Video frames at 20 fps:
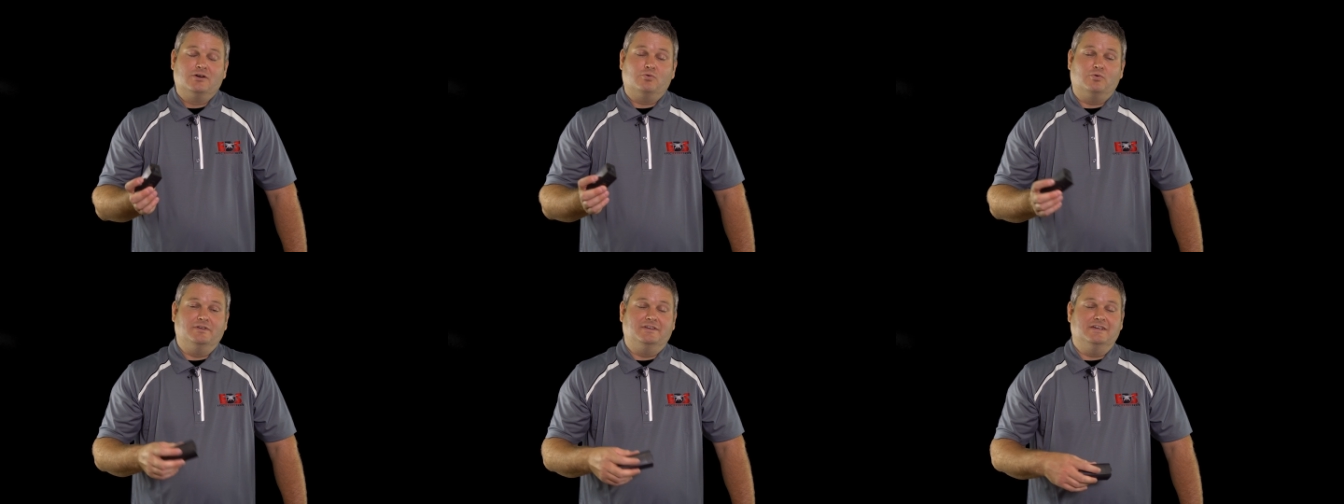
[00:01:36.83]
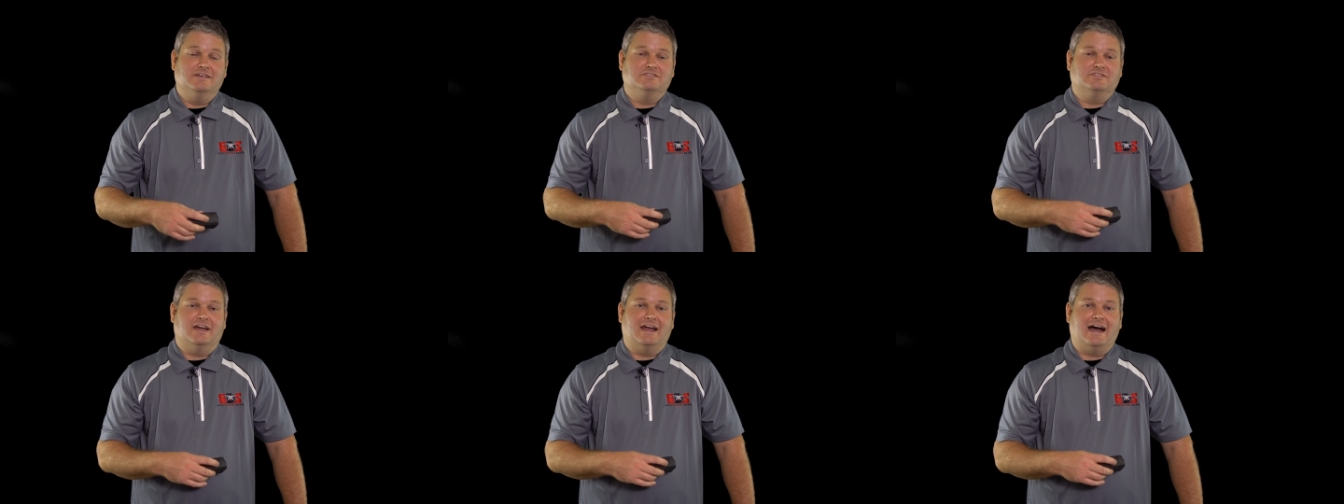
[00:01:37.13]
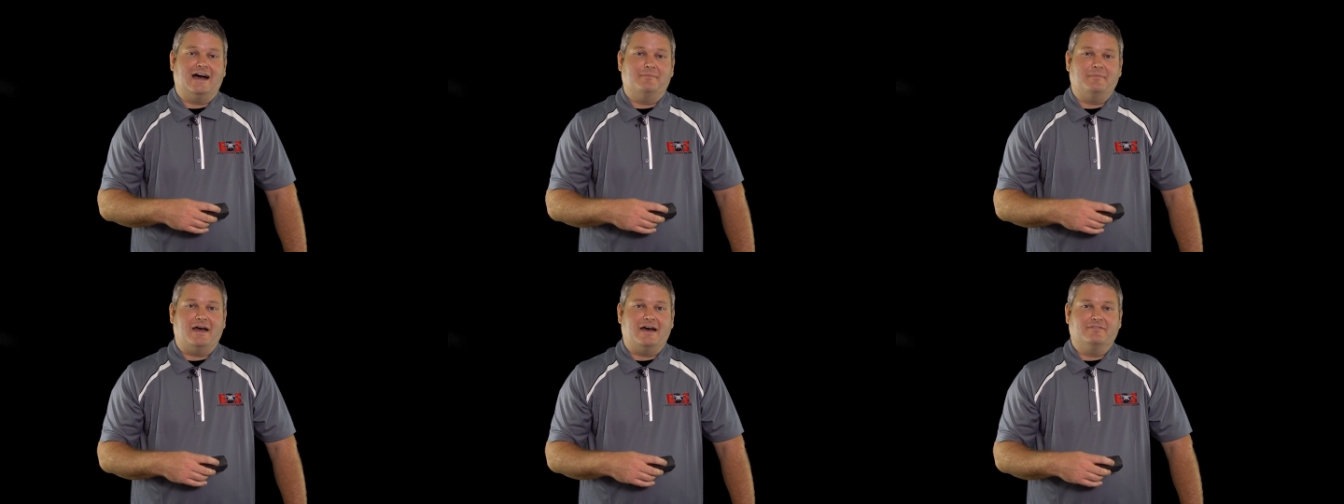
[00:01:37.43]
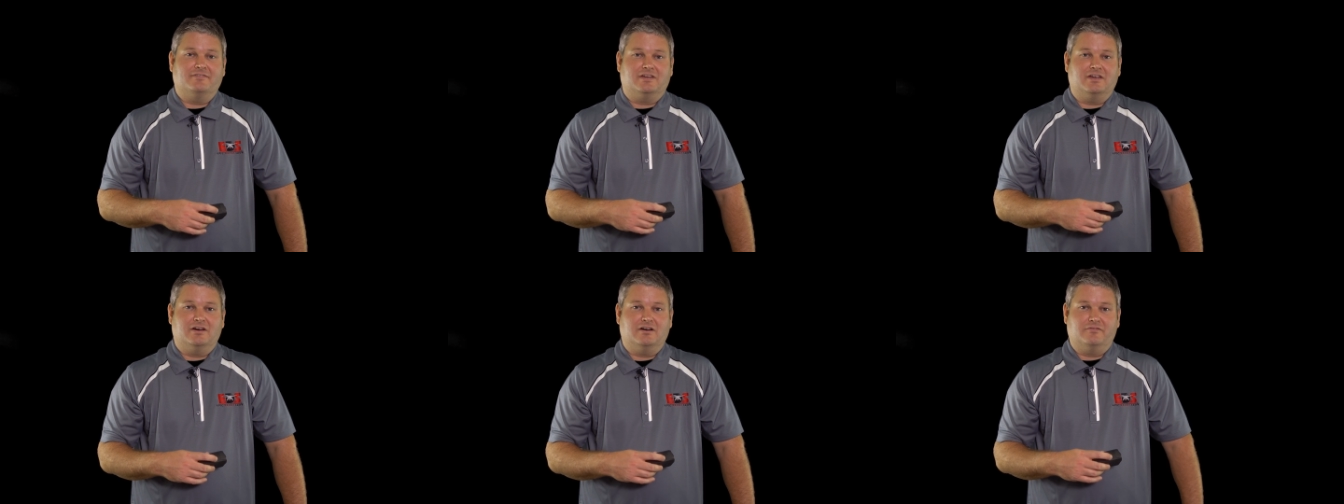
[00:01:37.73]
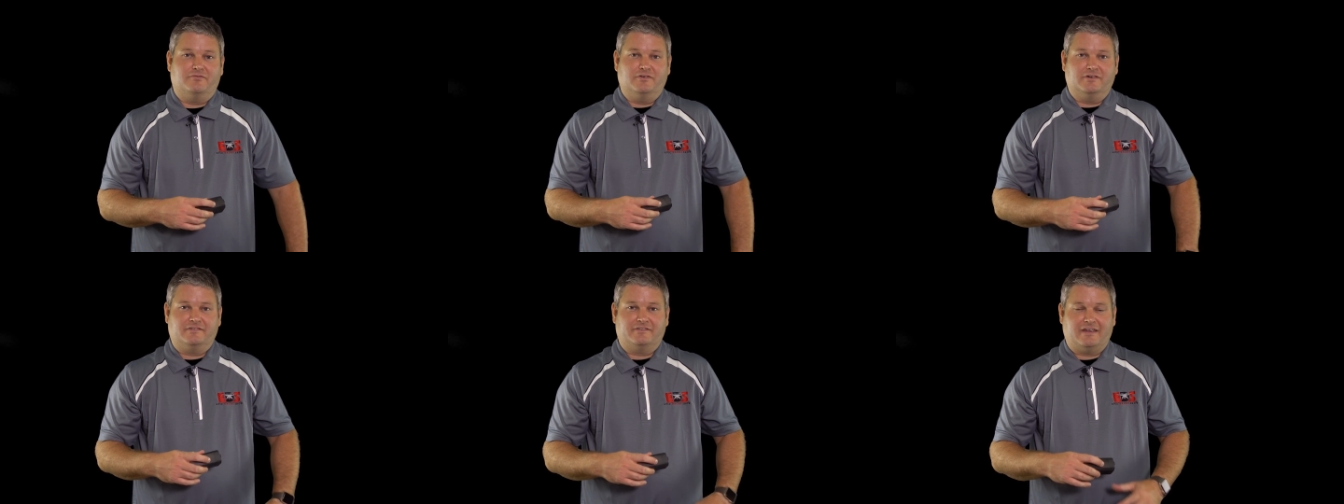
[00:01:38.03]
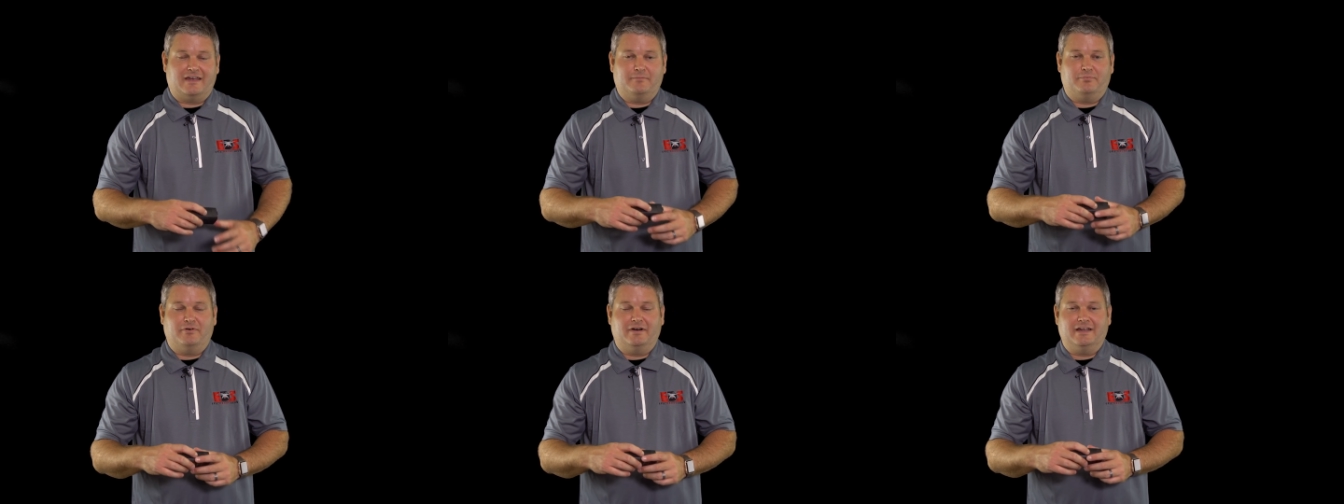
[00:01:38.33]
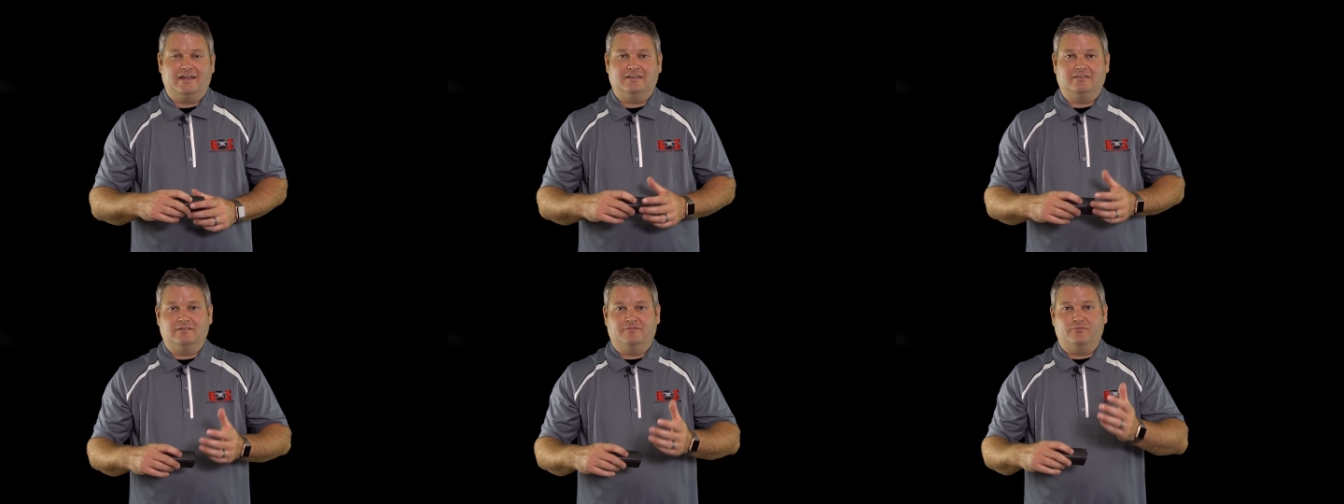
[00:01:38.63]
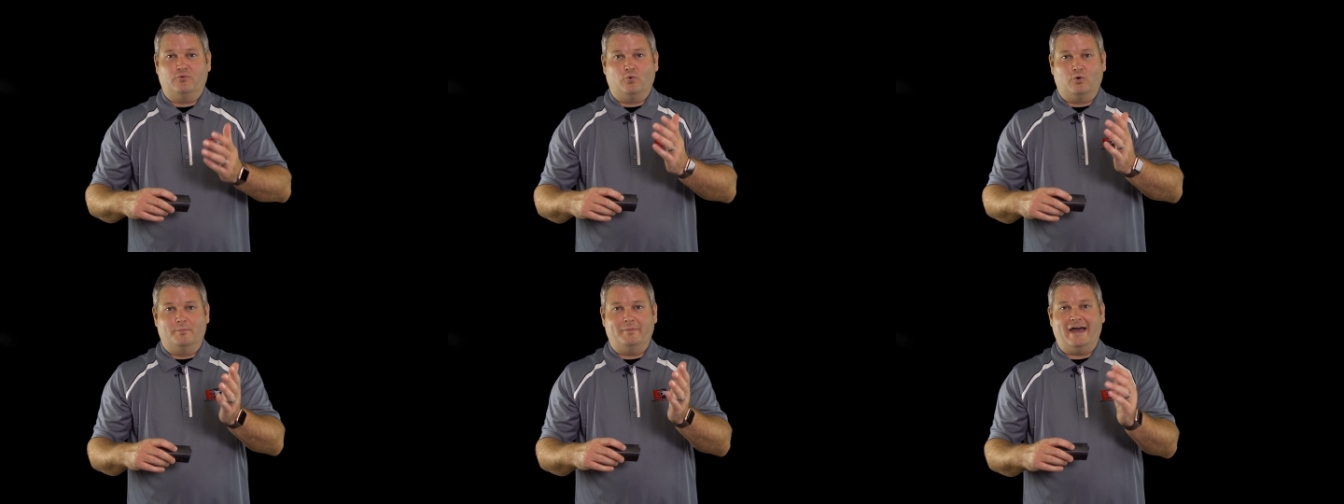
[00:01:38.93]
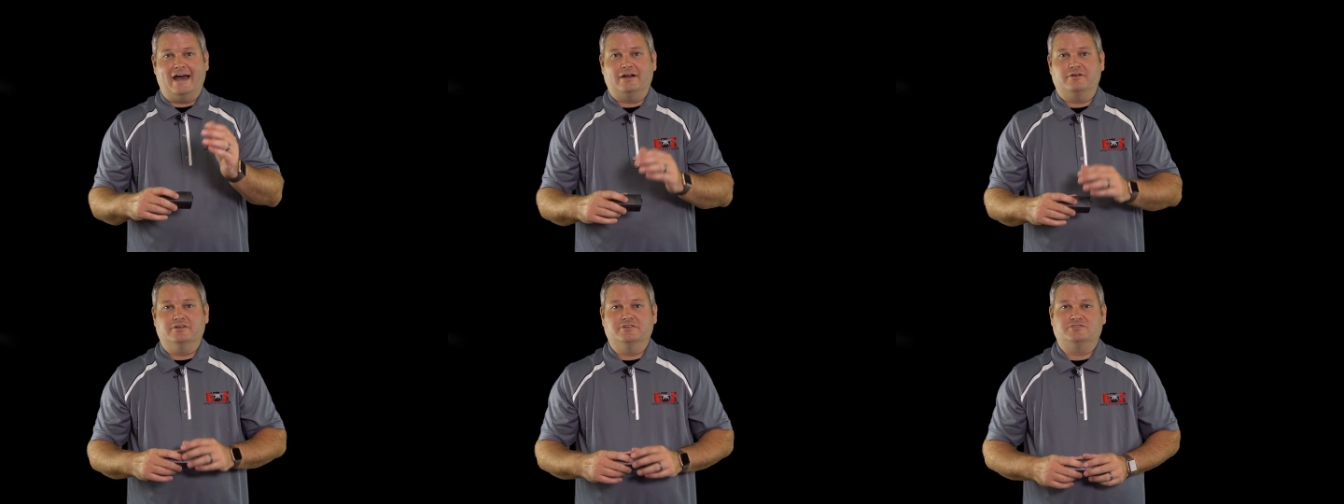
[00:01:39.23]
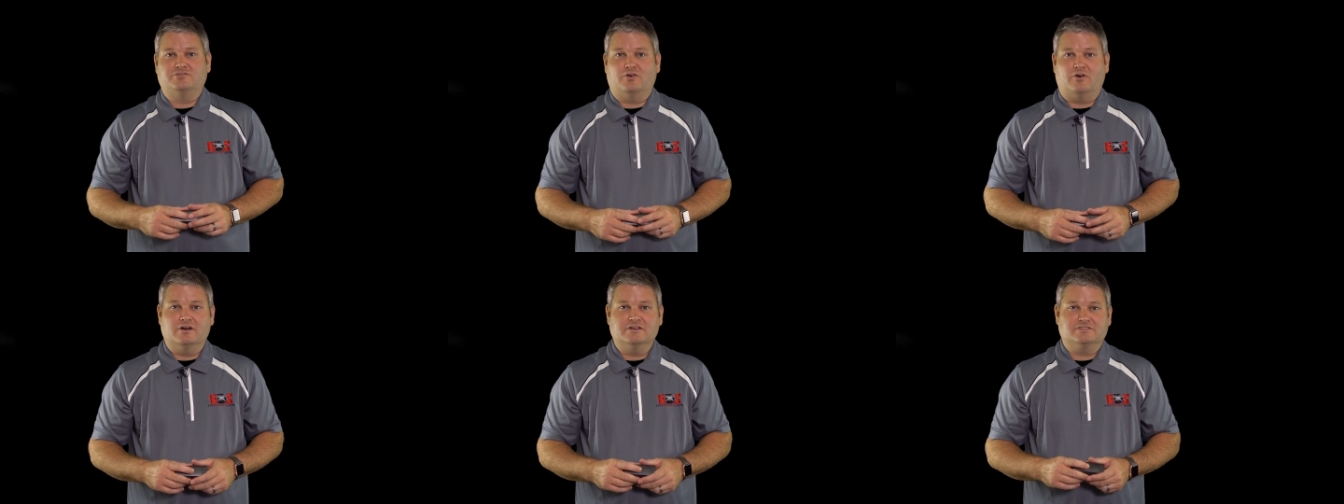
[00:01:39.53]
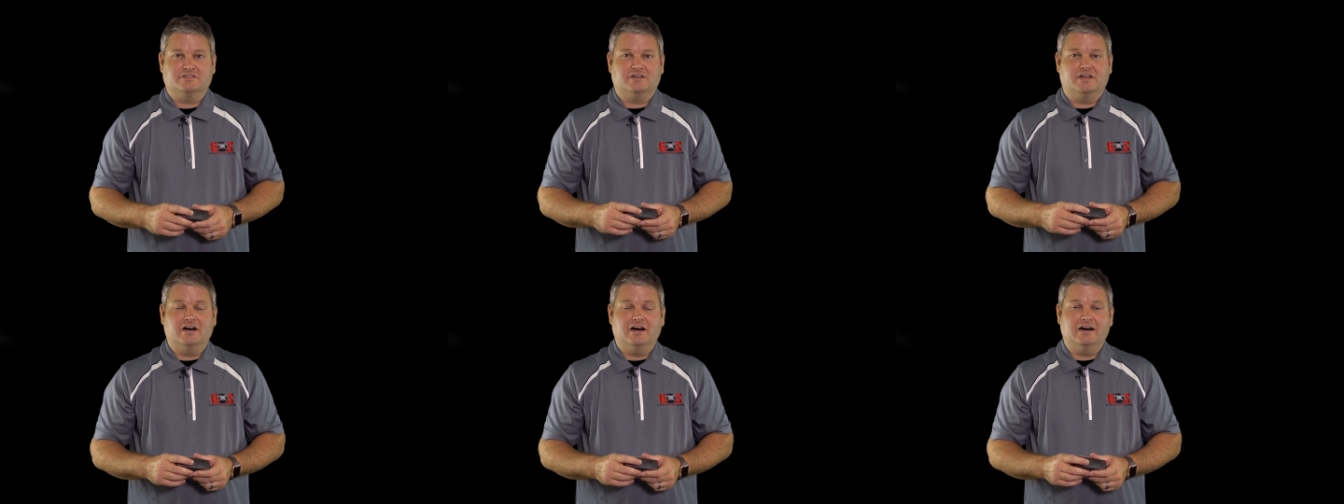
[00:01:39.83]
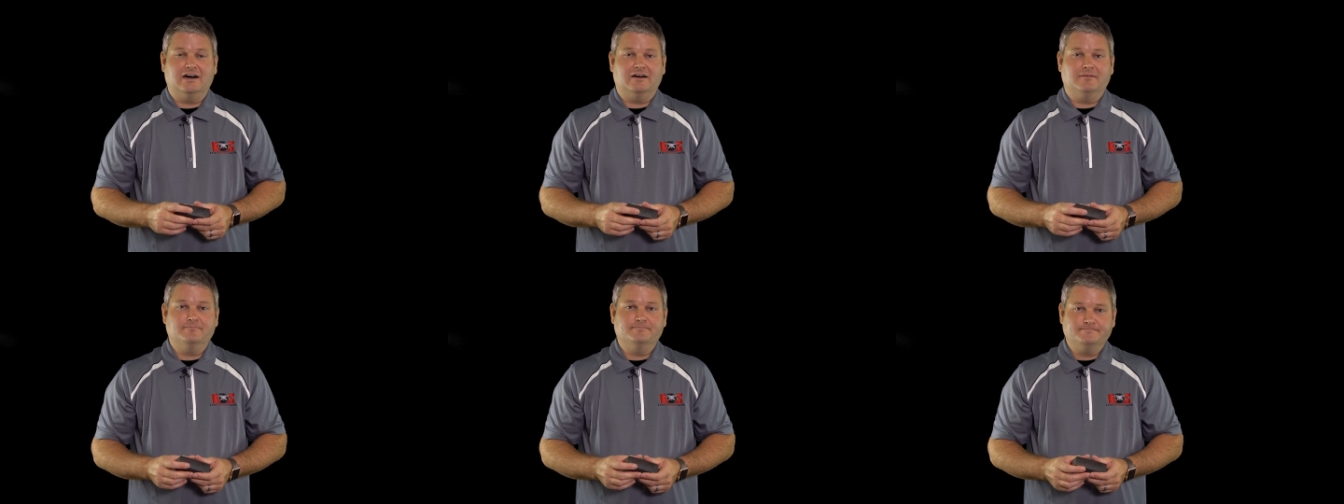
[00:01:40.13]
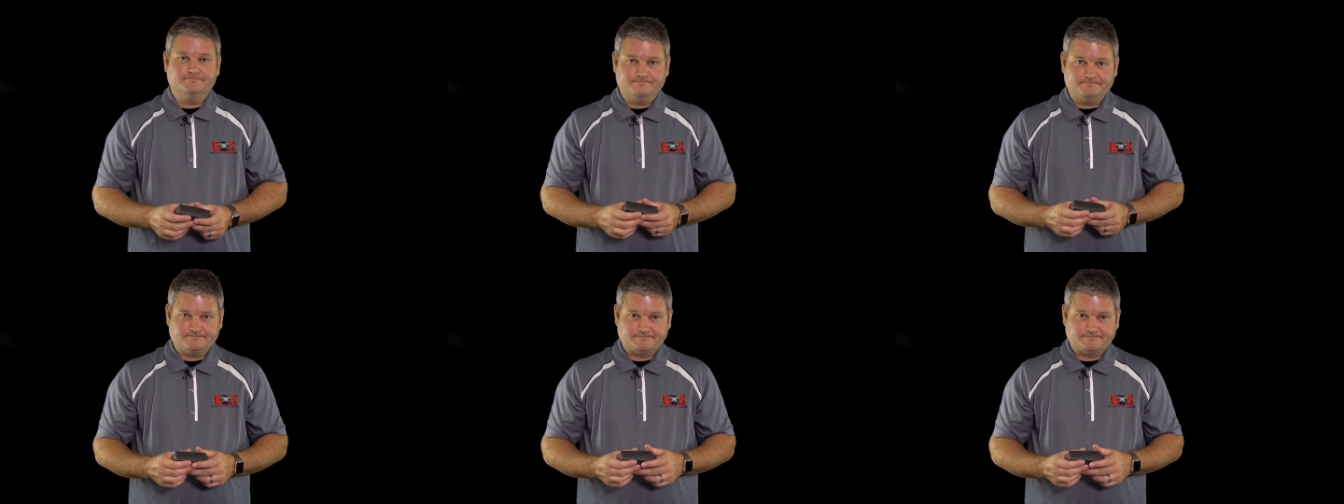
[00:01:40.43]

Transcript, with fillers: With DJI Mavic Air, for example, I can get the 4-battery charging hub,